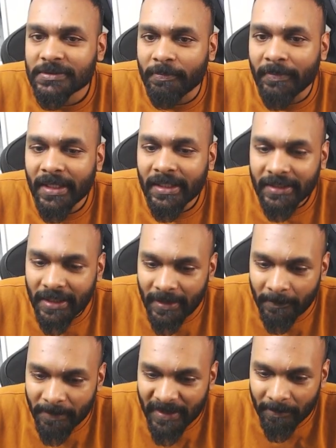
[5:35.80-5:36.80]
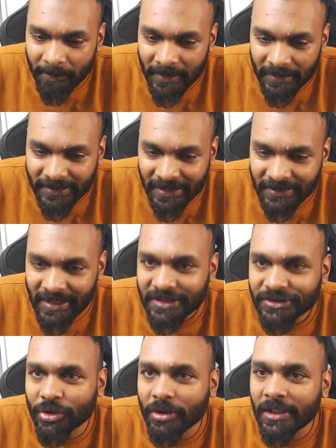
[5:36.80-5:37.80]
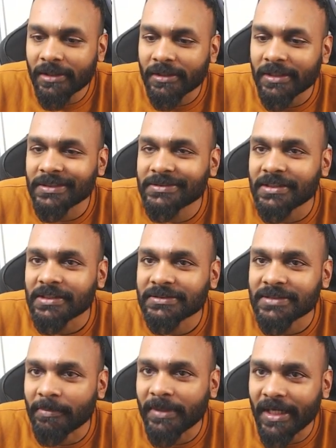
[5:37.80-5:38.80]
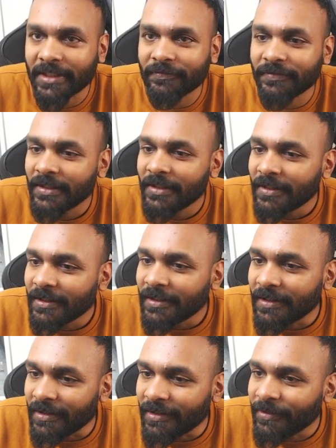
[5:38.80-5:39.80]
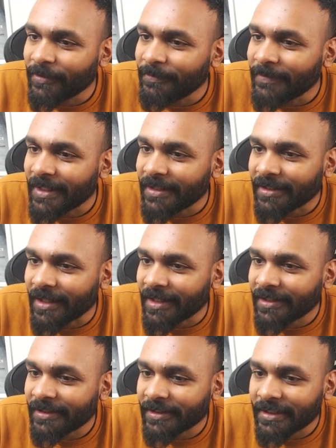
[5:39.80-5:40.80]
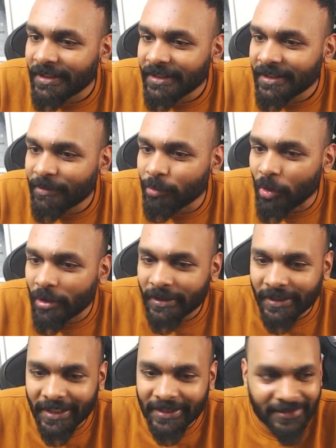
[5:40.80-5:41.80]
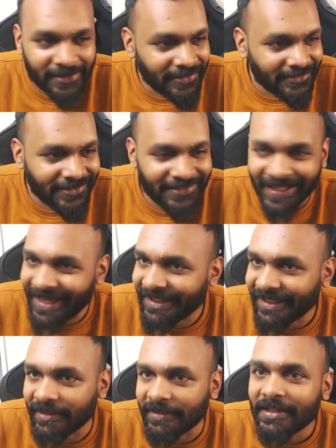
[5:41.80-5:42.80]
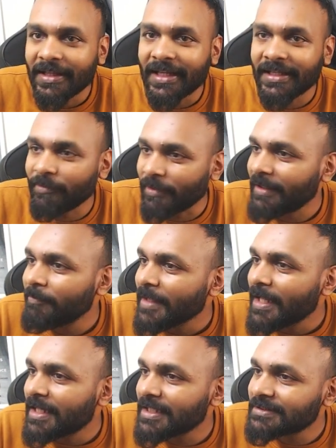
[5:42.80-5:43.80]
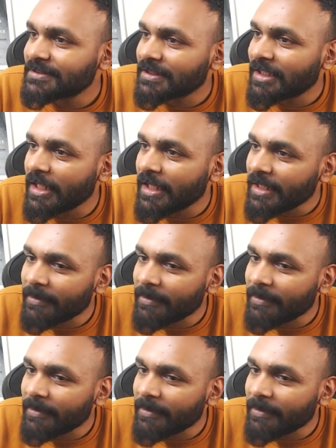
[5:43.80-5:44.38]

making people think that sugar is some kind of oh man, I really want to get the diagonal. Anyway, it's clearly